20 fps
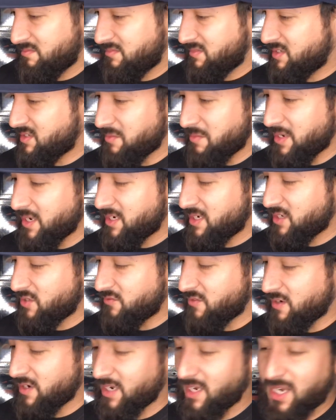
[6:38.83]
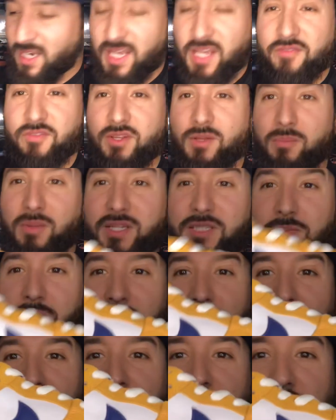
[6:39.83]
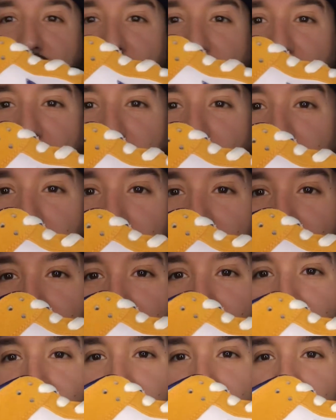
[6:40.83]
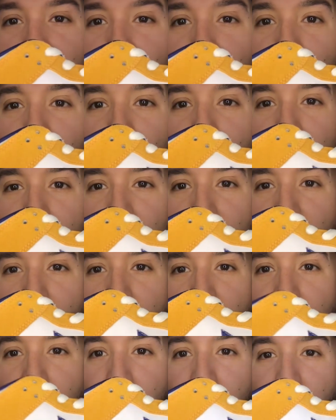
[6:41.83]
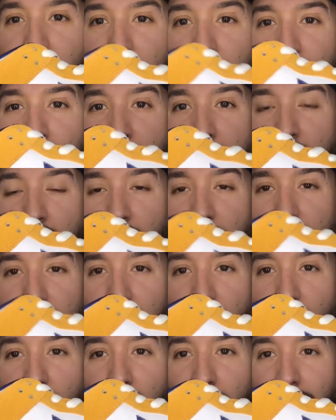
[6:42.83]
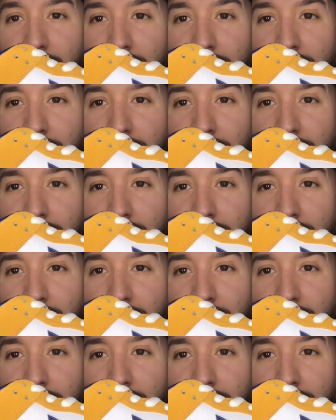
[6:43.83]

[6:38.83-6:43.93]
to me, it's just funky. Like, even the placement of the swoosh, look, it looks low. It looks low.